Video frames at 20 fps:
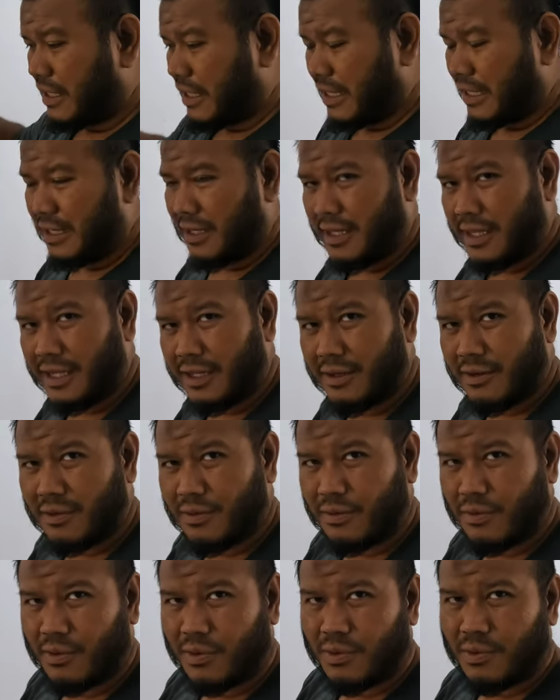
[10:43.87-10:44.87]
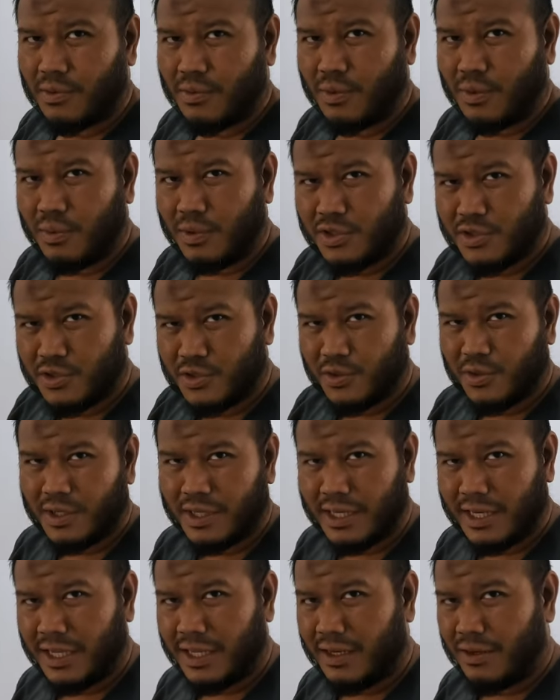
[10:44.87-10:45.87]
and then we will show
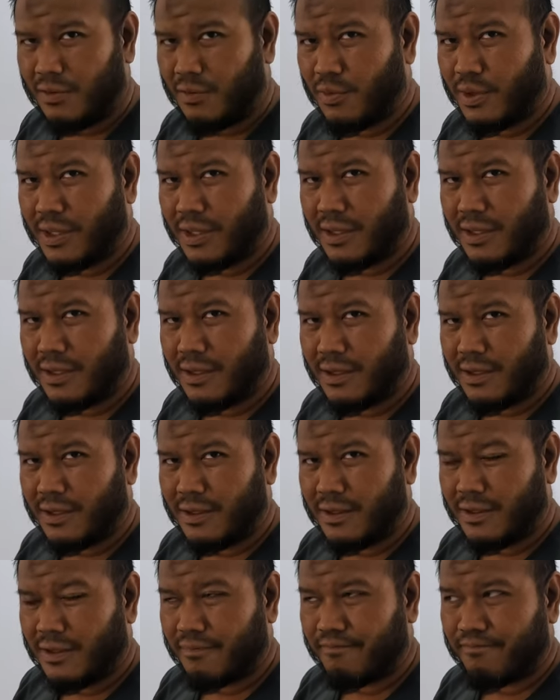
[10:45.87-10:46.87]
again whether